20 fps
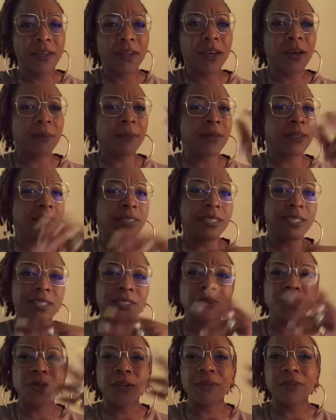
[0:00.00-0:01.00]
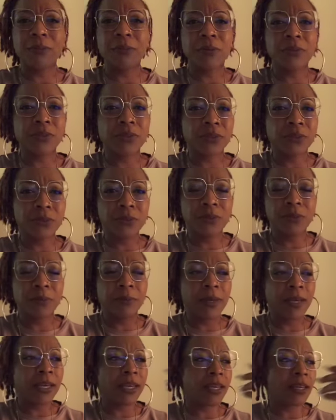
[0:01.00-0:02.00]
I'm not saying that you have to pursue the
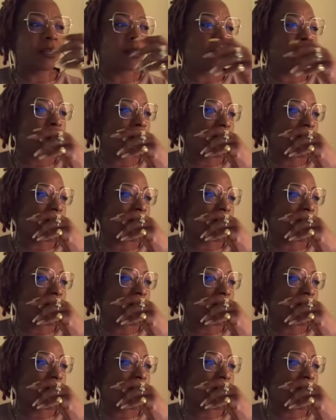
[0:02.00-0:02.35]
man